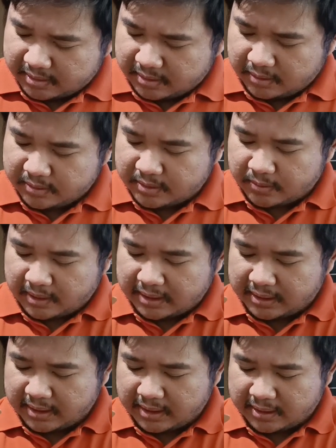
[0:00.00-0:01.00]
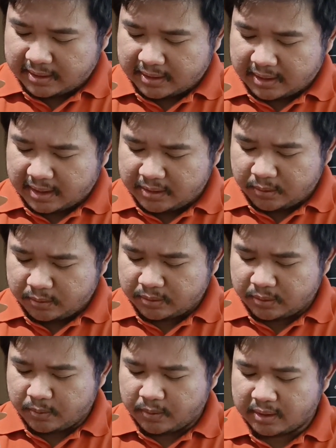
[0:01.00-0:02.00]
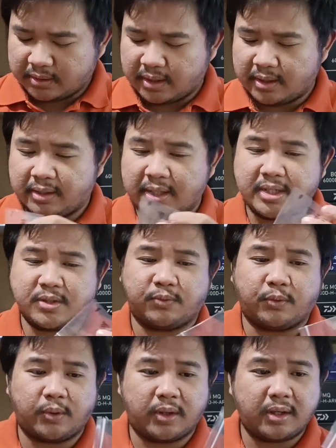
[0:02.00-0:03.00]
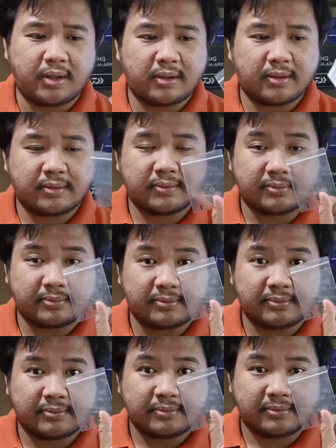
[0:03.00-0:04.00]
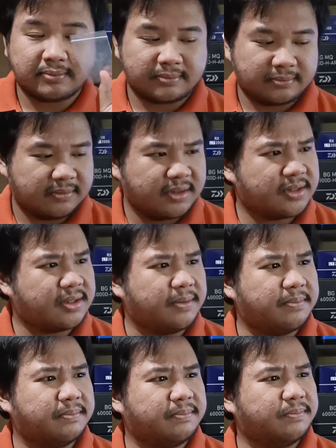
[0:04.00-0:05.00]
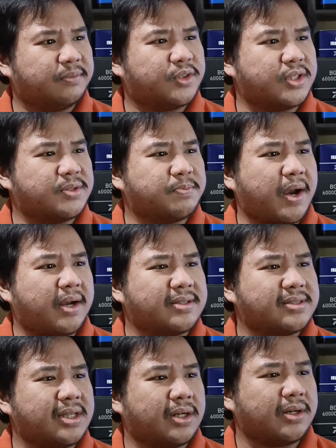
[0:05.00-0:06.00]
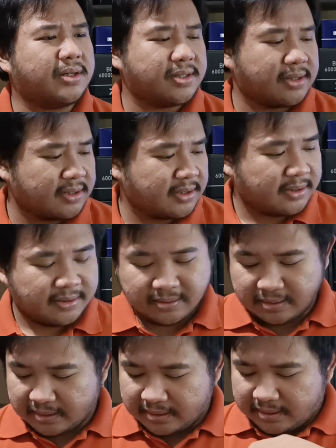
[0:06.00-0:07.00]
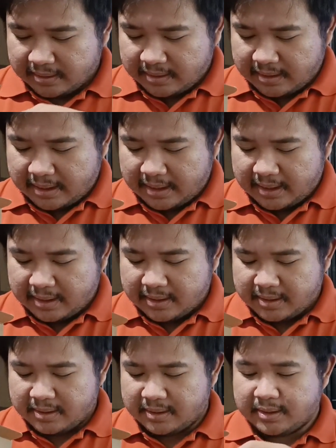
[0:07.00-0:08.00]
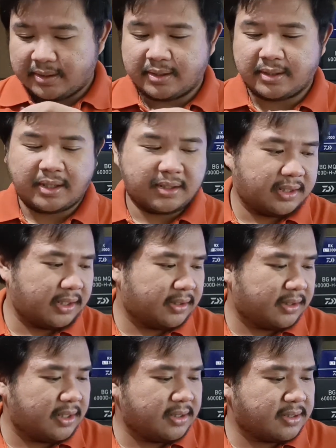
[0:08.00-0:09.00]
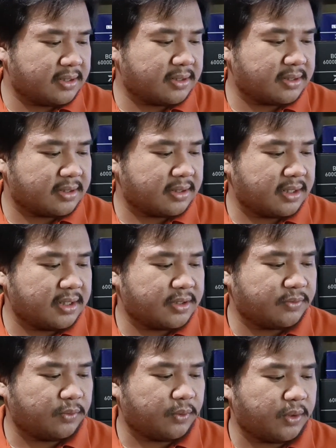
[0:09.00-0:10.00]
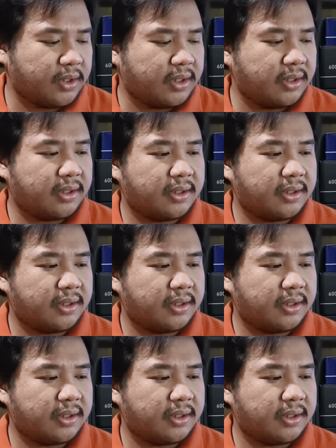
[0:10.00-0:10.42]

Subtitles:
Also, I think I don't know what are these for. Some transparent stickers, and I think this is for.